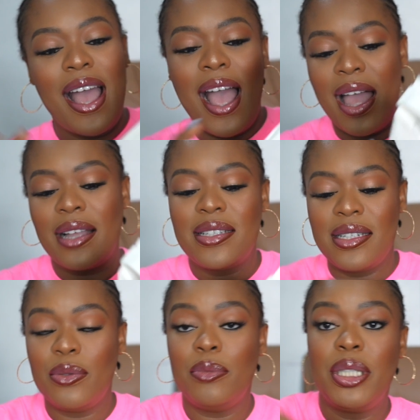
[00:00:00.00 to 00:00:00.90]
I
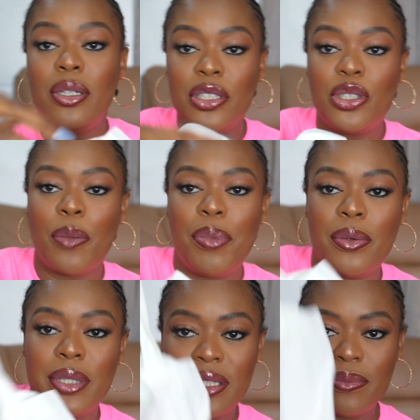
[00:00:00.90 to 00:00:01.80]
actually will be going
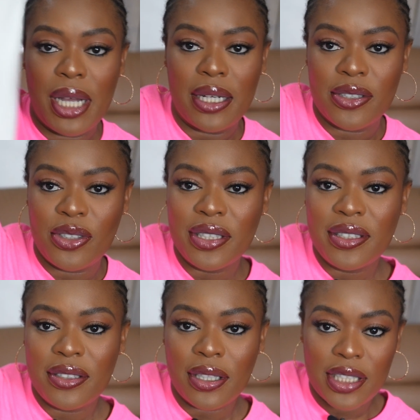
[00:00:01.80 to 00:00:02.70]
shopping with this bag. It's
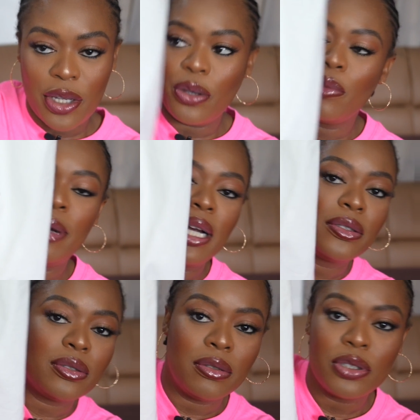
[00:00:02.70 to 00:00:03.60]
just such a cute bag
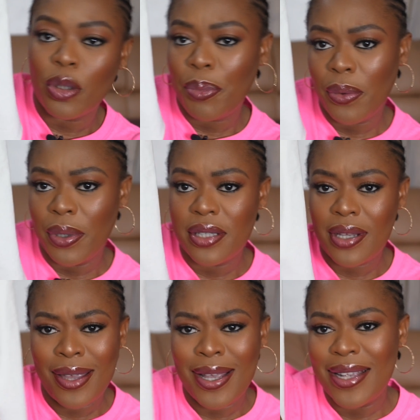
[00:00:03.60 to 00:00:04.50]
to go shopping with.
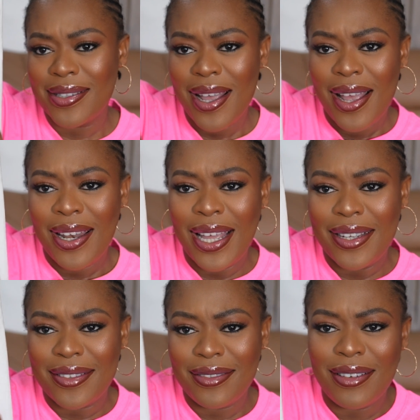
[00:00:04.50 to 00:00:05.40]
Can you guys,
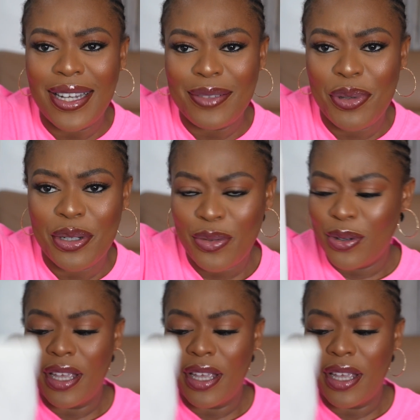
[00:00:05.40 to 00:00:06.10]
like, look at the beautiful